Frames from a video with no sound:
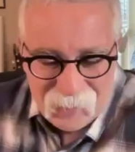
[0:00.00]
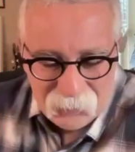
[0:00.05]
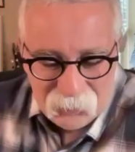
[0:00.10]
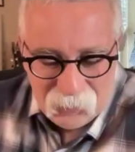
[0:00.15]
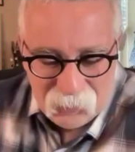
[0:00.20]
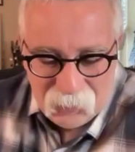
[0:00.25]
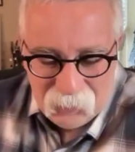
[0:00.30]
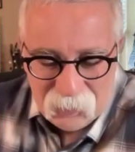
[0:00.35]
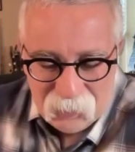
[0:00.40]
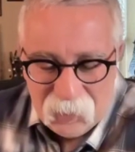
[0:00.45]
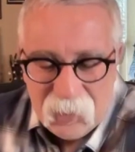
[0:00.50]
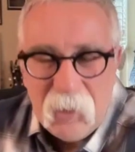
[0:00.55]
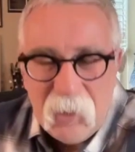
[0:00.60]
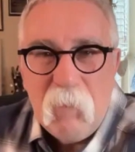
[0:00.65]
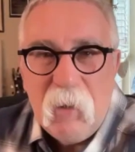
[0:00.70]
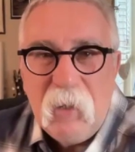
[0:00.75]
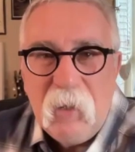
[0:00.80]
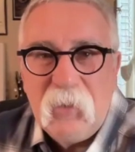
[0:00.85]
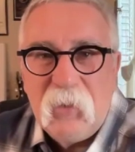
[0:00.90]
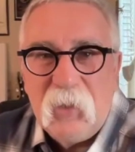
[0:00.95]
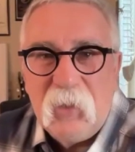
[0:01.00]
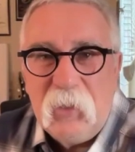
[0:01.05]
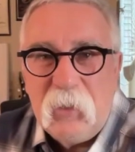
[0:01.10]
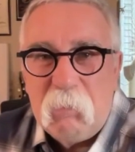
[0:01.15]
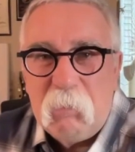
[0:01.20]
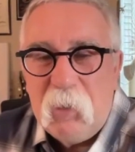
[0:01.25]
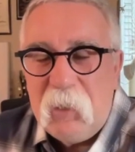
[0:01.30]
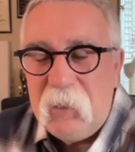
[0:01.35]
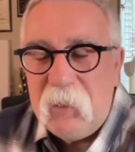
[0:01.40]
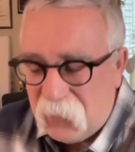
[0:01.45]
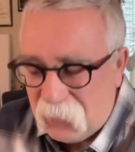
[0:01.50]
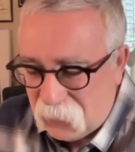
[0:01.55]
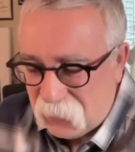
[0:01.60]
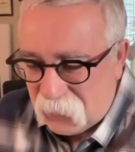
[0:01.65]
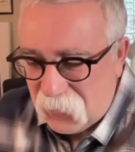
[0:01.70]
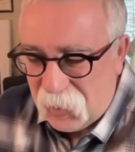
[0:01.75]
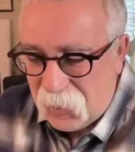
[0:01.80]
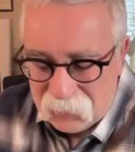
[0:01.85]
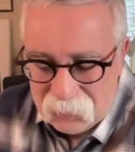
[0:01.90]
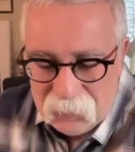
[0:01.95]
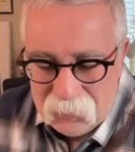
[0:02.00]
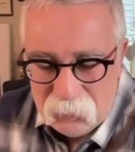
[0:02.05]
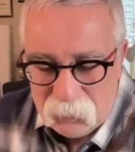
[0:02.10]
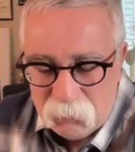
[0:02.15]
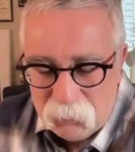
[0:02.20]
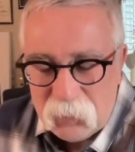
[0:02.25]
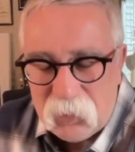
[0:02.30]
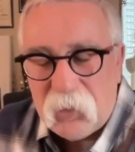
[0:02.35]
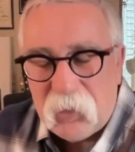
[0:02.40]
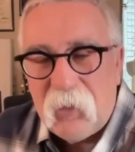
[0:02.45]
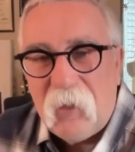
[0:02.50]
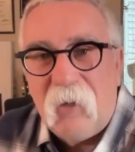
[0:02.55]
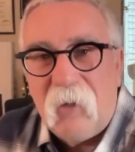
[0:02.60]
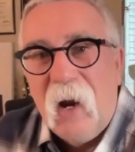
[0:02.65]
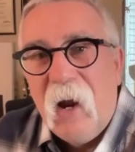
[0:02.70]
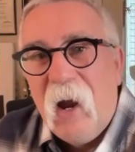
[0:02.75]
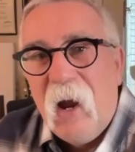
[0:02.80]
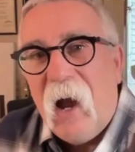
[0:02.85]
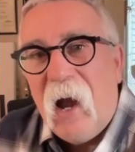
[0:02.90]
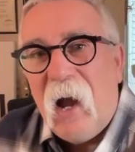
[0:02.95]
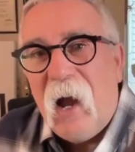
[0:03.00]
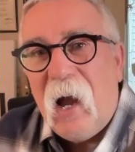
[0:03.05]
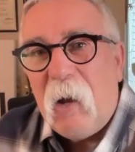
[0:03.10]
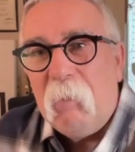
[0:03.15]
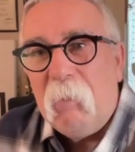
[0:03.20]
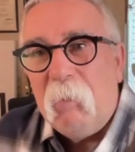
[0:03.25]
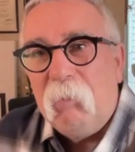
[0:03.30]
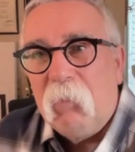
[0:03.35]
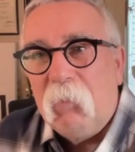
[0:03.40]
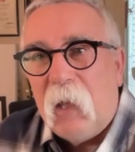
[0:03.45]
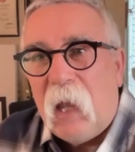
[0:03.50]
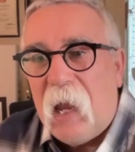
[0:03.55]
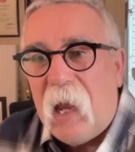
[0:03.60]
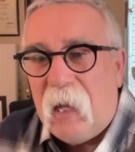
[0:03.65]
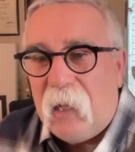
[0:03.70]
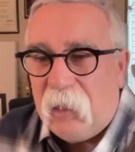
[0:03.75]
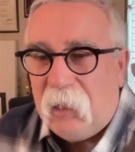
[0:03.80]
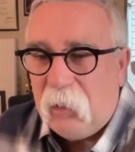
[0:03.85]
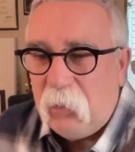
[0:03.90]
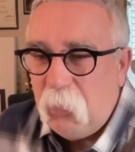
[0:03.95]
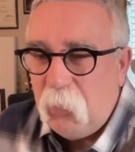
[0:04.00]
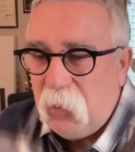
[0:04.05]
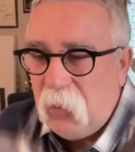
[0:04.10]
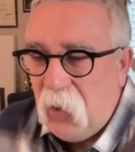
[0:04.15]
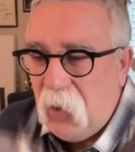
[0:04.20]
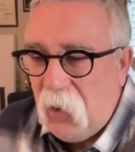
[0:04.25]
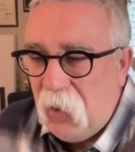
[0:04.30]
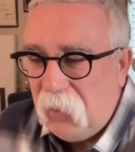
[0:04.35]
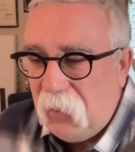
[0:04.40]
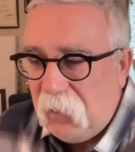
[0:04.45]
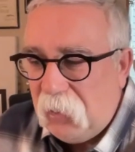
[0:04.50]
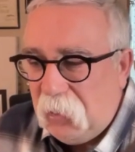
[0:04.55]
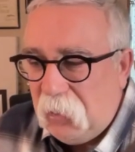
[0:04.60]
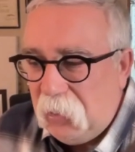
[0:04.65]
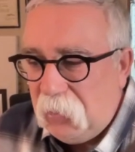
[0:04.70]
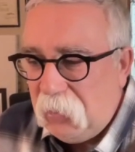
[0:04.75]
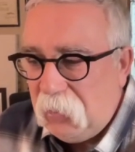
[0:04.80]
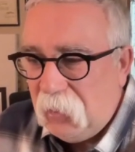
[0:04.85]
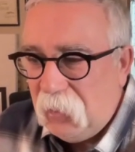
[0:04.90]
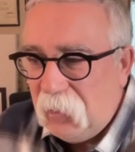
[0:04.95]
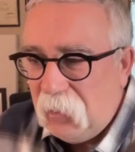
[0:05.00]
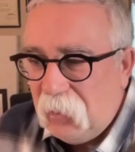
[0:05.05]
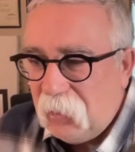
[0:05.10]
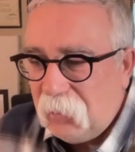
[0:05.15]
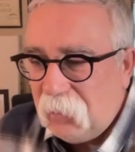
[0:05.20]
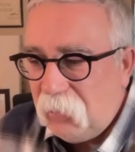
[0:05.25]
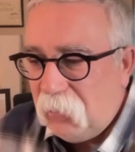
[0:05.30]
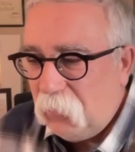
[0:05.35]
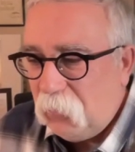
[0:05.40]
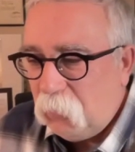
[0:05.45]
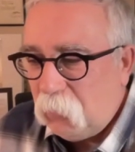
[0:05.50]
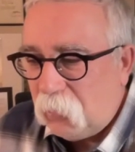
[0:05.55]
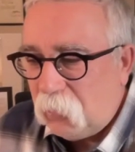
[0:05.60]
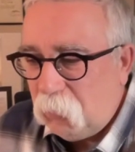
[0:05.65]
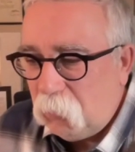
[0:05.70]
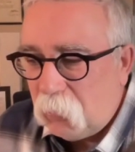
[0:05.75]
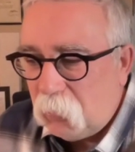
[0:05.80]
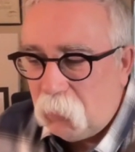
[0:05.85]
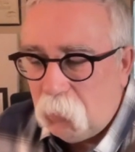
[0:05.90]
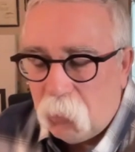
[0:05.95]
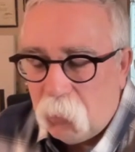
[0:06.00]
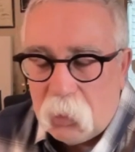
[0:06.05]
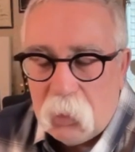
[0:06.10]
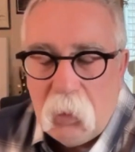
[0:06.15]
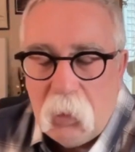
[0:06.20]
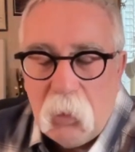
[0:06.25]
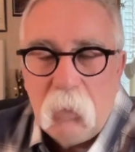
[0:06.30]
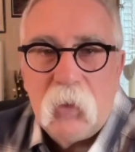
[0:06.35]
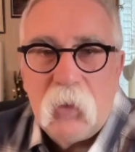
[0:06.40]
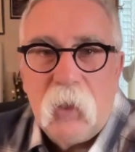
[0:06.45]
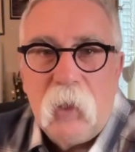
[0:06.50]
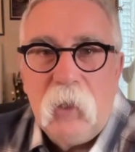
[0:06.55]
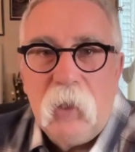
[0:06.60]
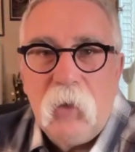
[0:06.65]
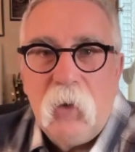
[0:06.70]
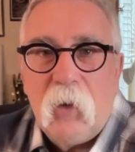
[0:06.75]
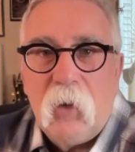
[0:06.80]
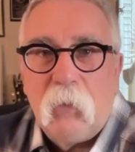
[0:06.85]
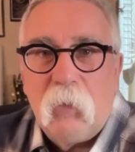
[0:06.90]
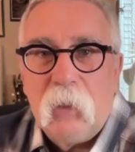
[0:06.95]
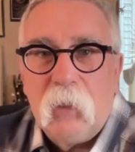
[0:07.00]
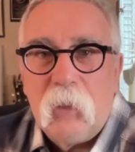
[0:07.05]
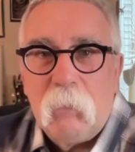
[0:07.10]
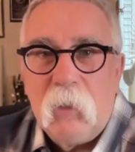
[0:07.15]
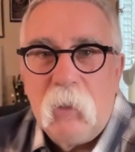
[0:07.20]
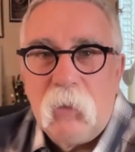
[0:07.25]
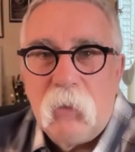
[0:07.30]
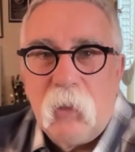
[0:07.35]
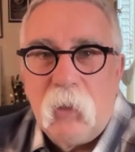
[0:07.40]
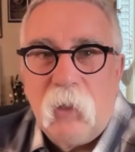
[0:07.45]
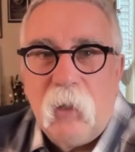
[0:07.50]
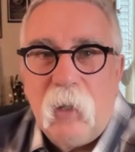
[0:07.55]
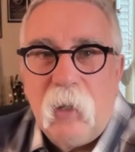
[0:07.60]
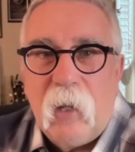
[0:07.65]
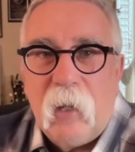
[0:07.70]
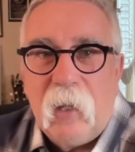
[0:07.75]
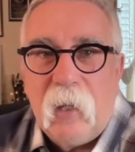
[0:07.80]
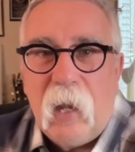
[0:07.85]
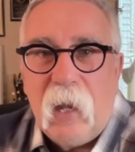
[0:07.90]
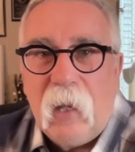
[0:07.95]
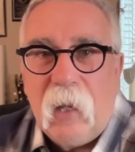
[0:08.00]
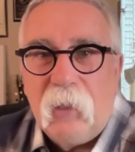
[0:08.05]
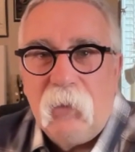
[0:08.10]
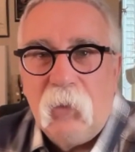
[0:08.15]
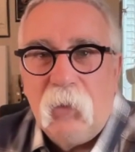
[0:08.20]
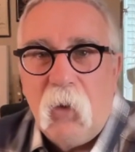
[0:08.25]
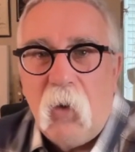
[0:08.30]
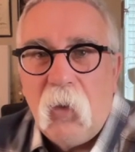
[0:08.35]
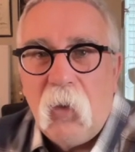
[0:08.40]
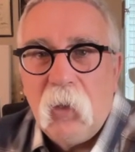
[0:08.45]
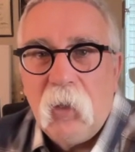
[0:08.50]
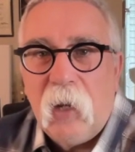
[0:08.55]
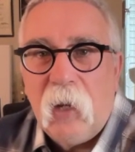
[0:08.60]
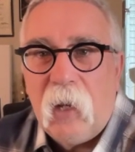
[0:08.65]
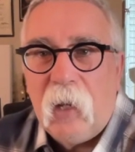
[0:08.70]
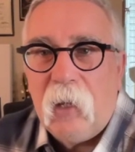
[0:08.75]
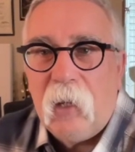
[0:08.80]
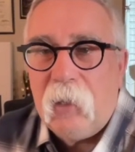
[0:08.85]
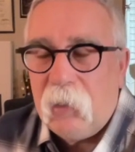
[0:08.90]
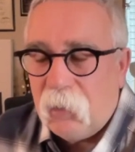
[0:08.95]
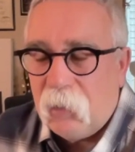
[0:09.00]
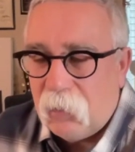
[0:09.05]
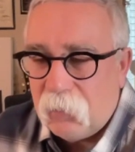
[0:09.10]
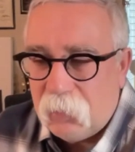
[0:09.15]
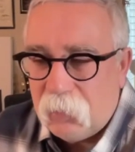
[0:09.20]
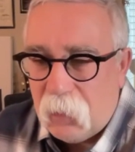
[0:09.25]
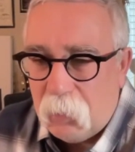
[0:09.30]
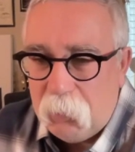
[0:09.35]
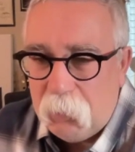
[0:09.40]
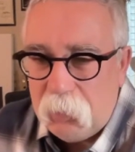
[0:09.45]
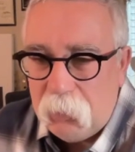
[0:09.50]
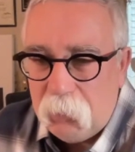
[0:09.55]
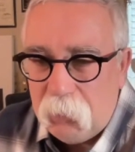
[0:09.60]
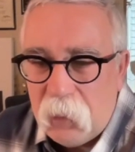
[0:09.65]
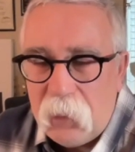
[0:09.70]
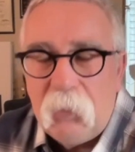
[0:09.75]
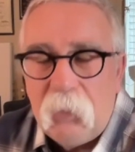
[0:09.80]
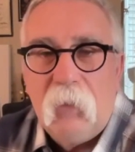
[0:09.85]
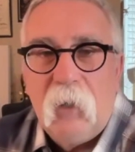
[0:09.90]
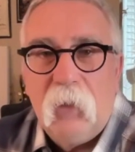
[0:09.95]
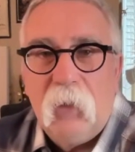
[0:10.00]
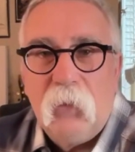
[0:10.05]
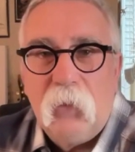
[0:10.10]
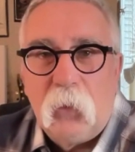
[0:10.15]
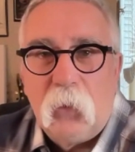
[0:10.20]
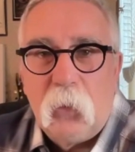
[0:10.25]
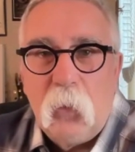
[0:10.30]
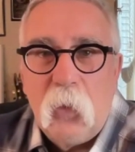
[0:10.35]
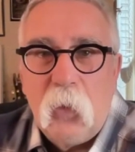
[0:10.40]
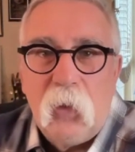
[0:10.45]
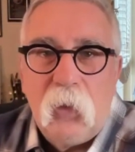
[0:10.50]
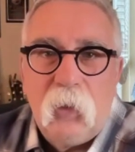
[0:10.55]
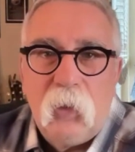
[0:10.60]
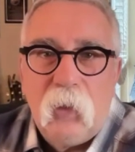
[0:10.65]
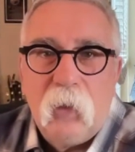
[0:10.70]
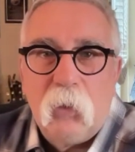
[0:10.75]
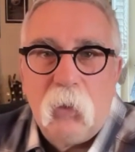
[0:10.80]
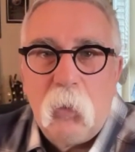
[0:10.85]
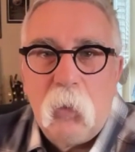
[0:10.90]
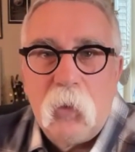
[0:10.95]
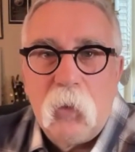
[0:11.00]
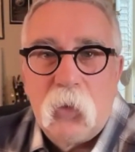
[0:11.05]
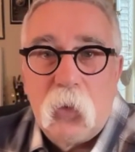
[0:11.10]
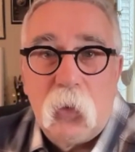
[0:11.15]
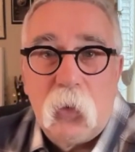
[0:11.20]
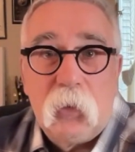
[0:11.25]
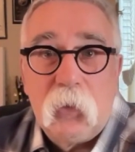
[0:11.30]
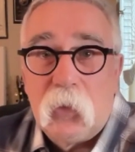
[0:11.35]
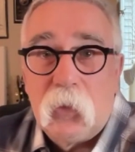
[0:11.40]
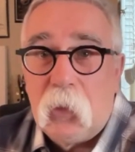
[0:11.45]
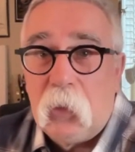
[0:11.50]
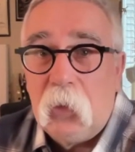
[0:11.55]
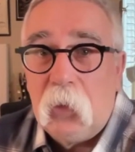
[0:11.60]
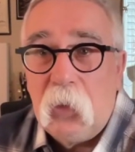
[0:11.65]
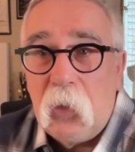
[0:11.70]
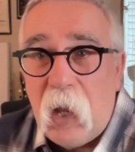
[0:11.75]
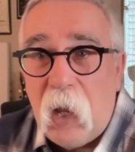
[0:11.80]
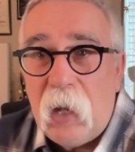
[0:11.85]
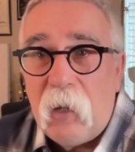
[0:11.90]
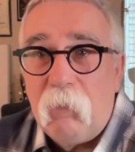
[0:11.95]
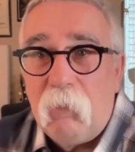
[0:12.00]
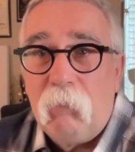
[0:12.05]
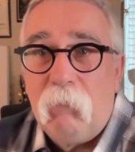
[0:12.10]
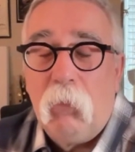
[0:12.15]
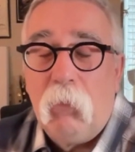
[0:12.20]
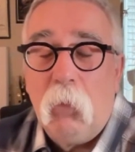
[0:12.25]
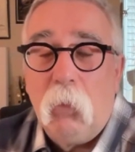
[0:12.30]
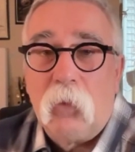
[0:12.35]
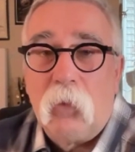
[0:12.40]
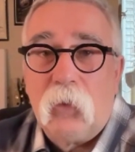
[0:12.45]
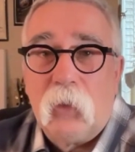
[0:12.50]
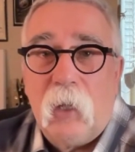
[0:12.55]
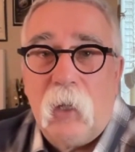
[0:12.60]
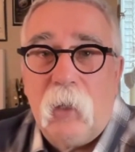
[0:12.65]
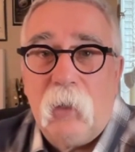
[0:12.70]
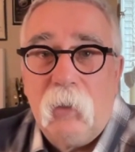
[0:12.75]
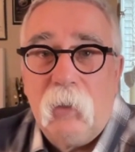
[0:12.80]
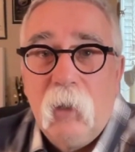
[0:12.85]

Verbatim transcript: they are an amazing species. That is for sure. Um, hey, here we are in uh, you know we're, we're we're closing in on Christmas and uh, and the holiday uh, coming right around the corner. And of course, there's a lot of folks that